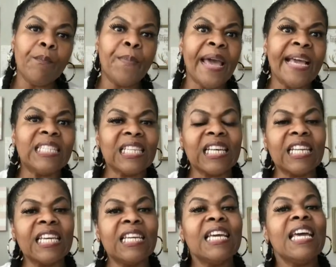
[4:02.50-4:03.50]

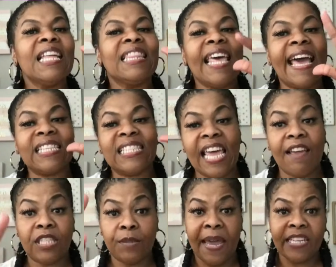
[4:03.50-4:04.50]
Basically, that safe
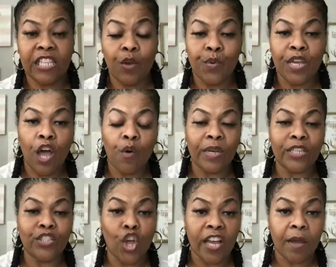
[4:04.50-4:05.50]
space that we
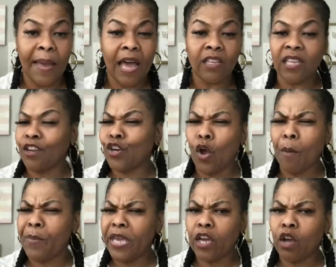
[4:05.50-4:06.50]
always talk about. Y'all know
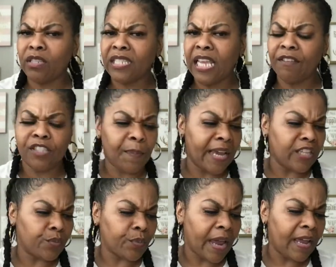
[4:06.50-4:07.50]
I'm big on safe
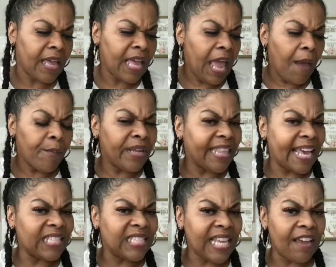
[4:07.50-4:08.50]
space, right? But
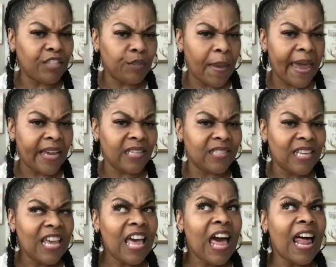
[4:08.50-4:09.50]
that safe space,
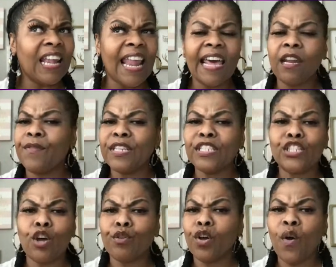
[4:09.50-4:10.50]
a lot of us
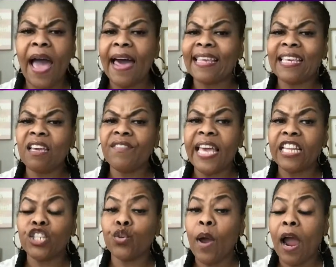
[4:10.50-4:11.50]
don't know how to give that
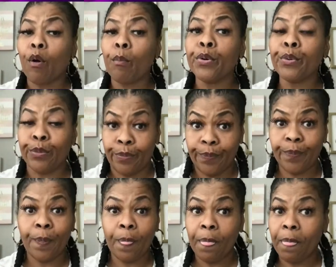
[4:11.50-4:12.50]
to our boo.
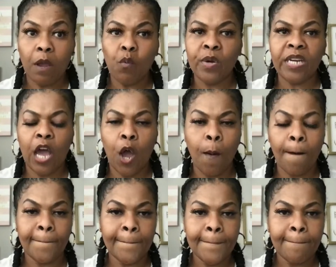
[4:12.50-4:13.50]
We don't.
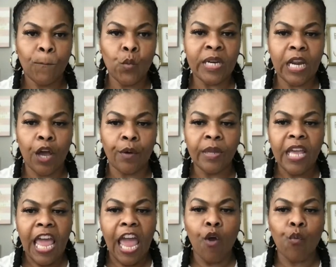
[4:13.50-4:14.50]
We don't.
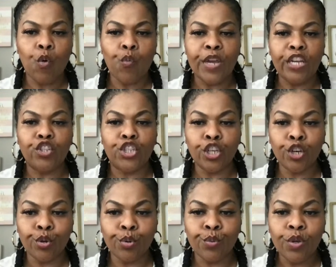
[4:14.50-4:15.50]
And when we
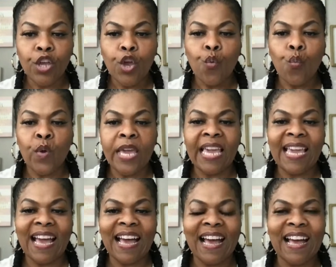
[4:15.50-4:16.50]
do, we